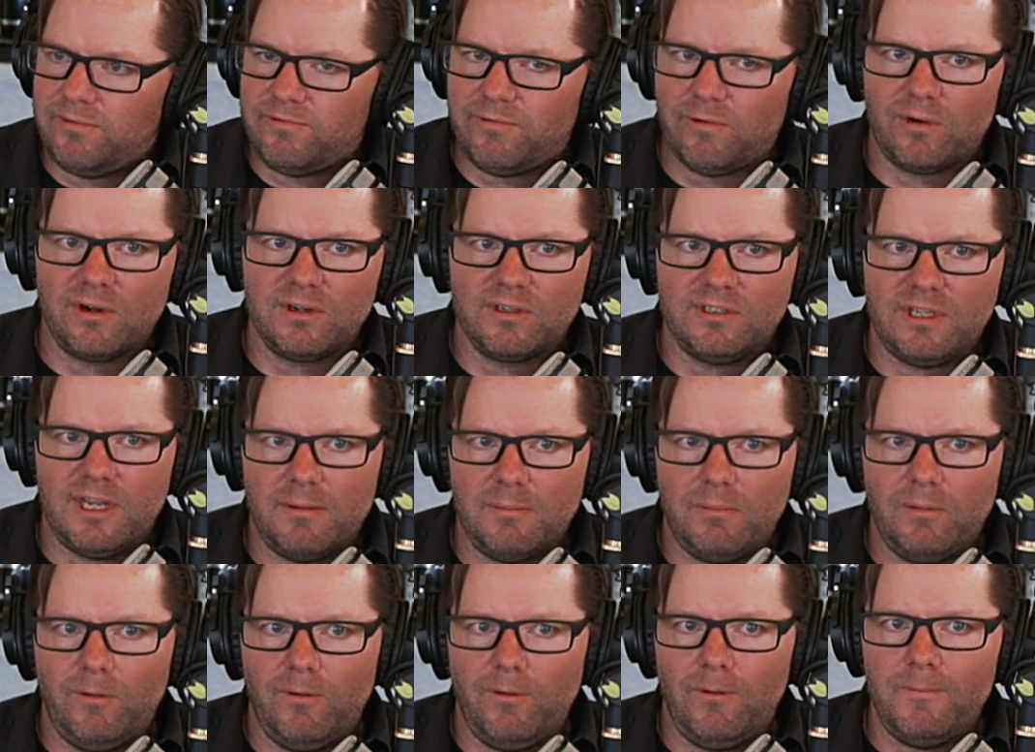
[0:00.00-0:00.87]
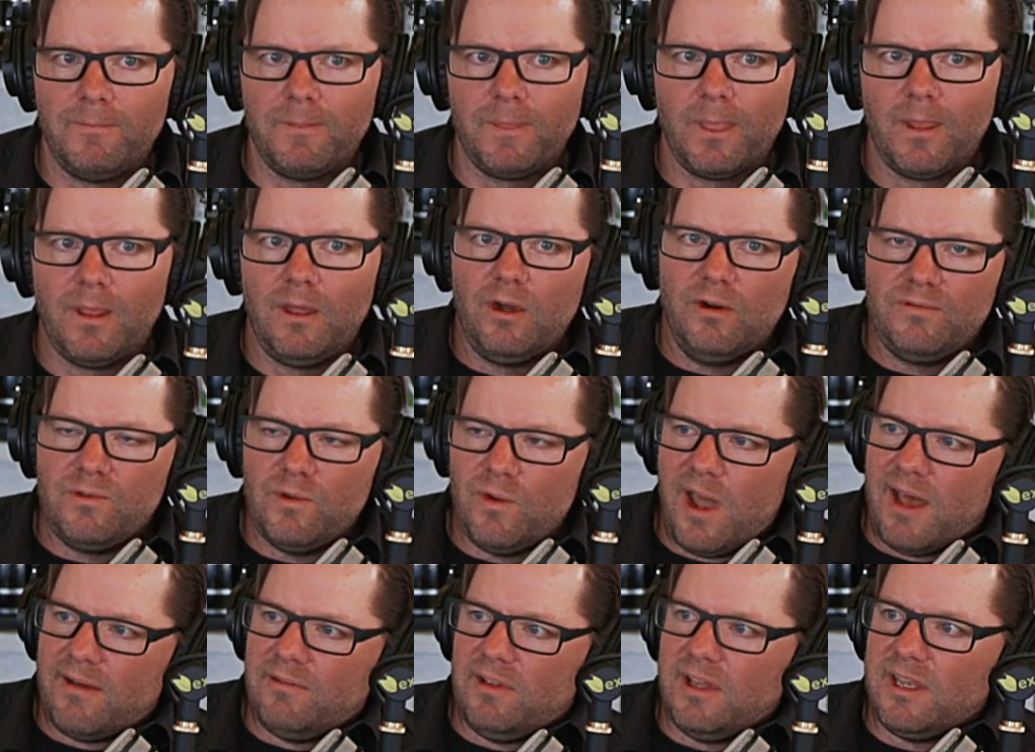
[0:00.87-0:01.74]
For example, if you
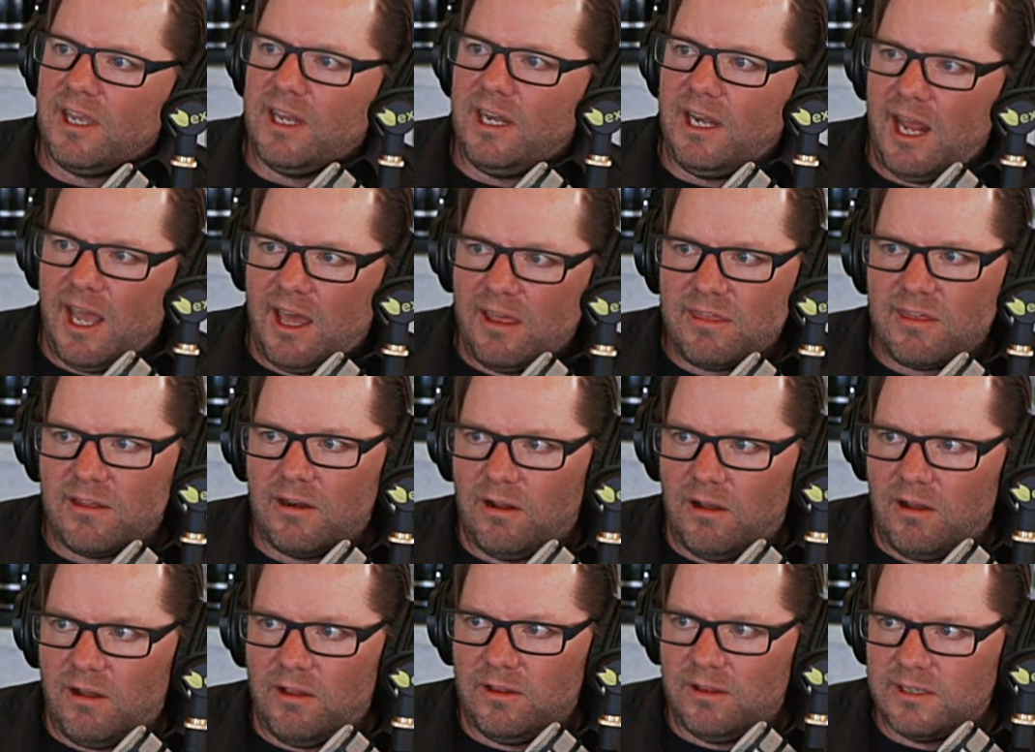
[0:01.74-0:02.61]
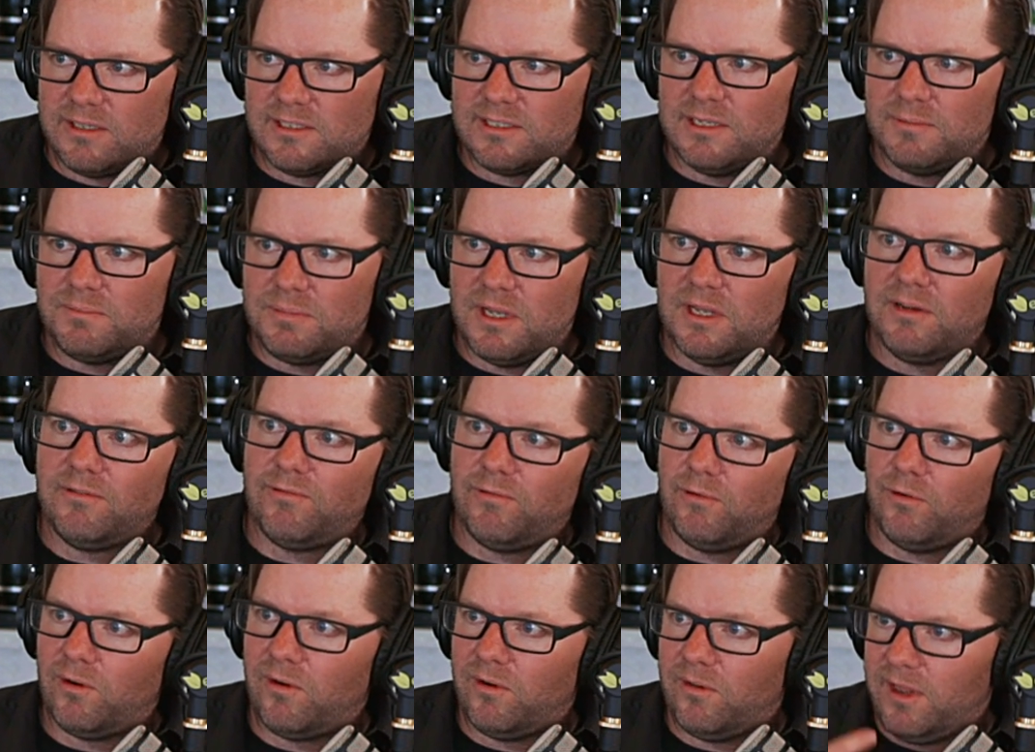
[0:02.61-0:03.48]
have like an ethanol excipient
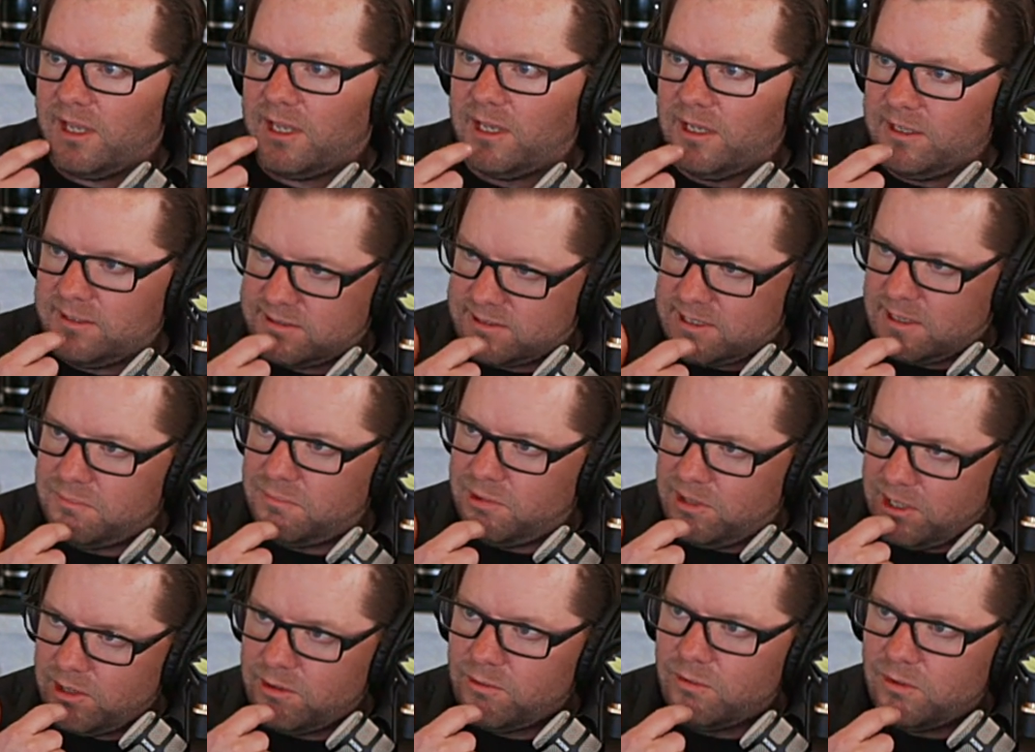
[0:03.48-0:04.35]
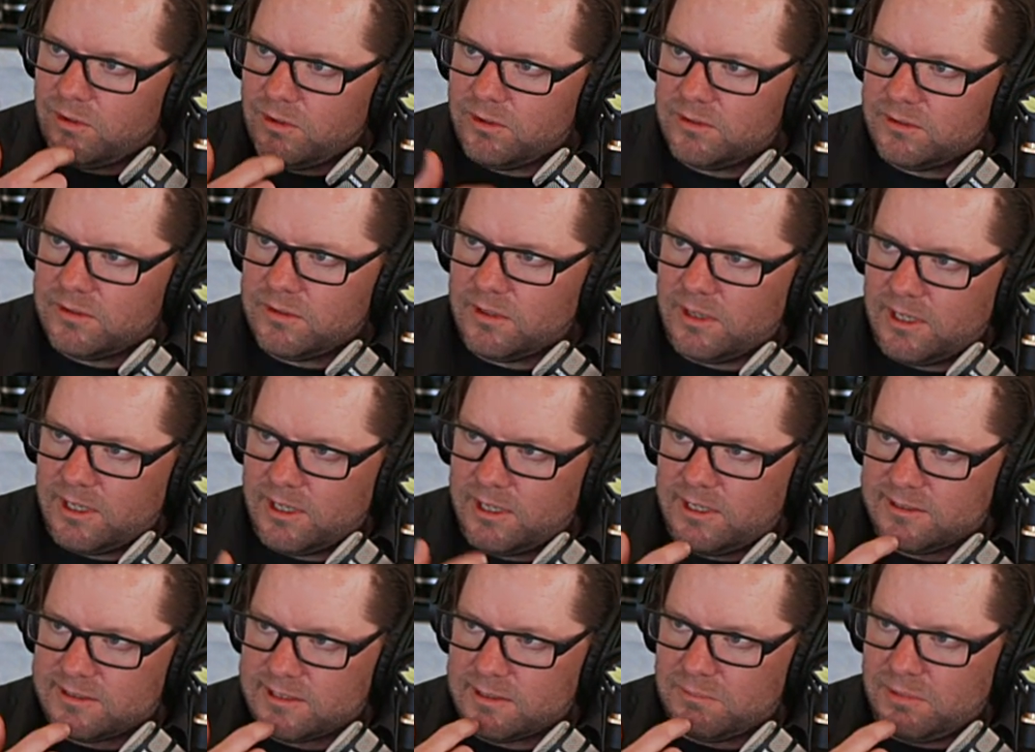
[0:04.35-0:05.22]
for like a
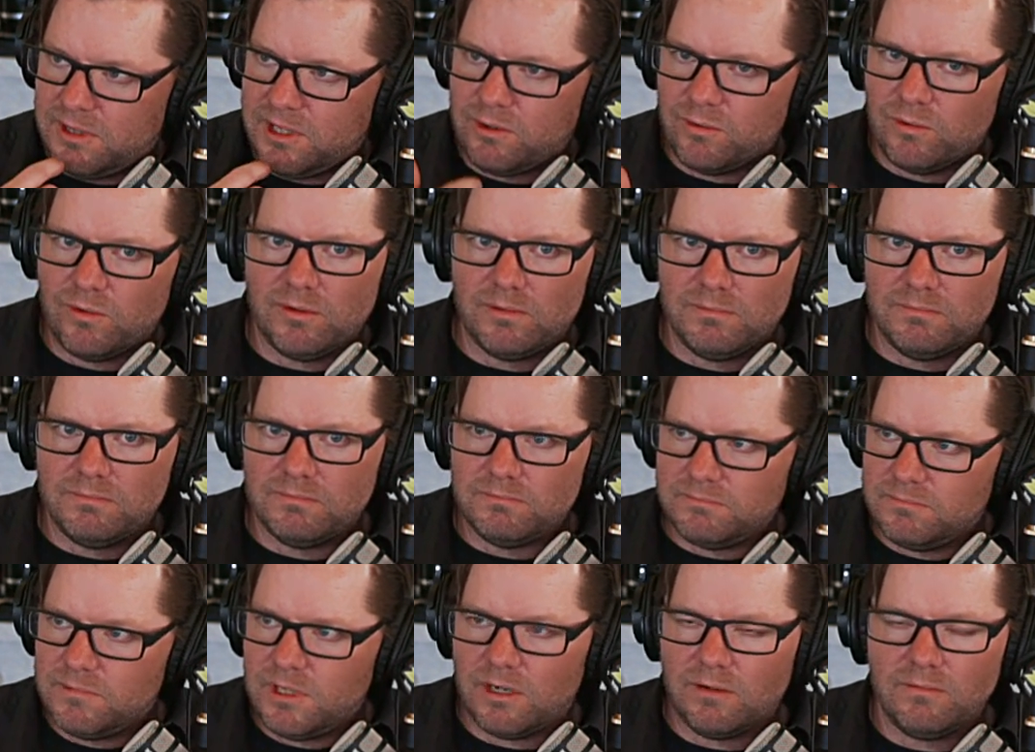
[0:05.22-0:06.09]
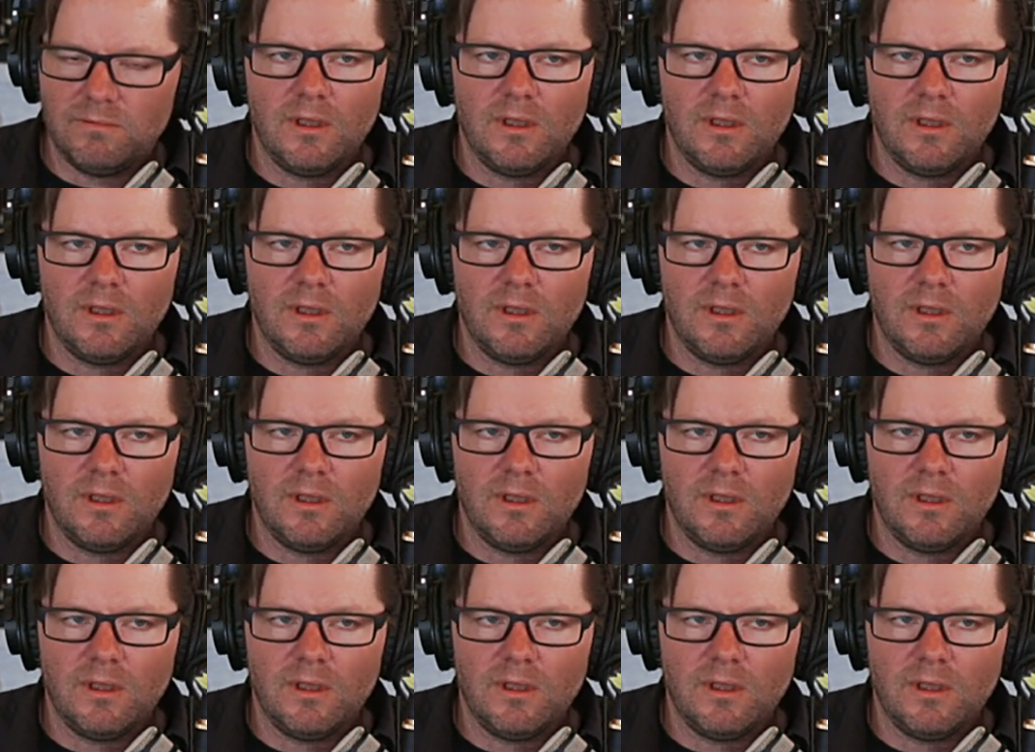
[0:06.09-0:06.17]
sublingual, sure. You know,